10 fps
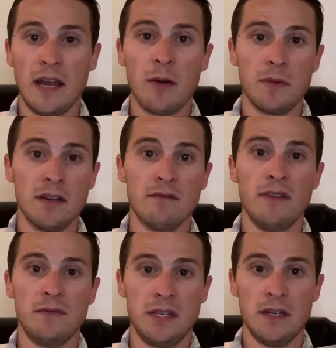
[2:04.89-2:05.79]
Now I'm getting
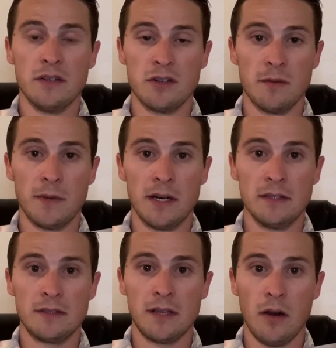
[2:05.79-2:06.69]
1500 a month.
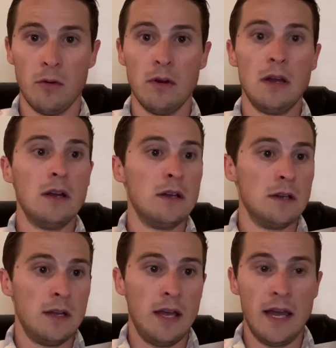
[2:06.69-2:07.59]
So
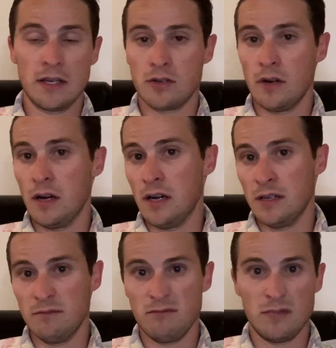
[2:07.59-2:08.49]

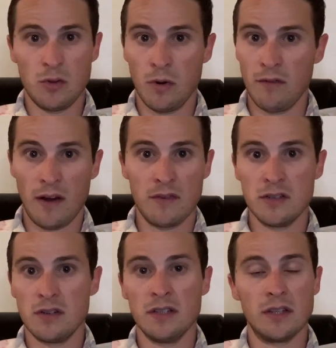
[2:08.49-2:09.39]
extra
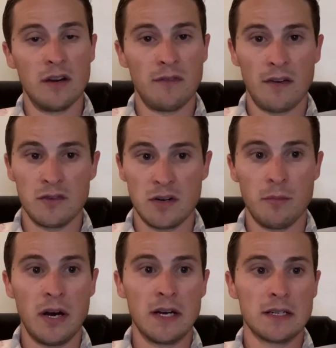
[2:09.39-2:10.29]
2500, 3500
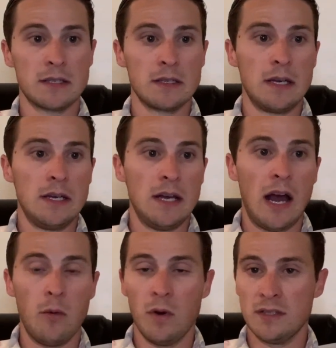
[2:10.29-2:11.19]
bucks.
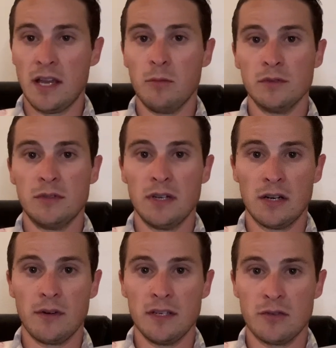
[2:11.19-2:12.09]
I was able to
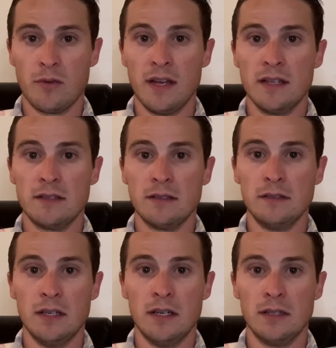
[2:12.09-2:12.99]
increase rent
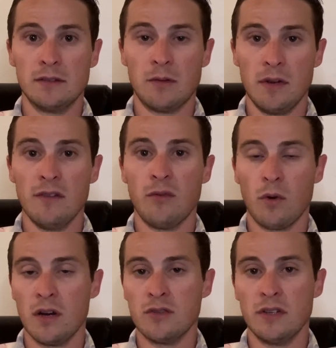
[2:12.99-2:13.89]
the 300 to
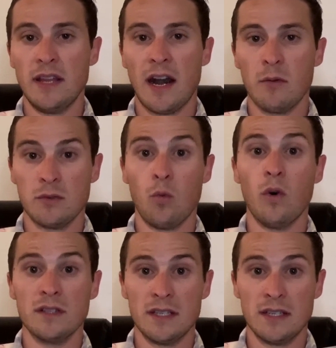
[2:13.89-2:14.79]
400 that I was
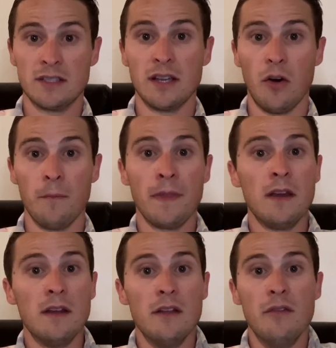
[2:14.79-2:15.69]
wanting. So
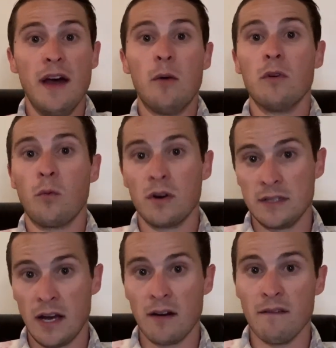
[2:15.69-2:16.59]
that one
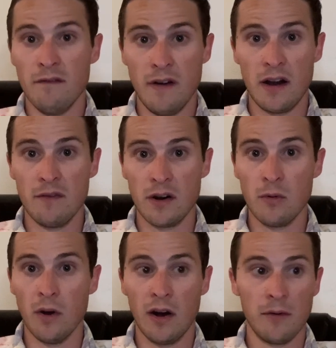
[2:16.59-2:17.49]
worked out very, very
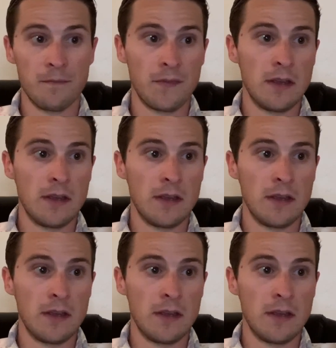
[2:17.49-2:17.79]
well.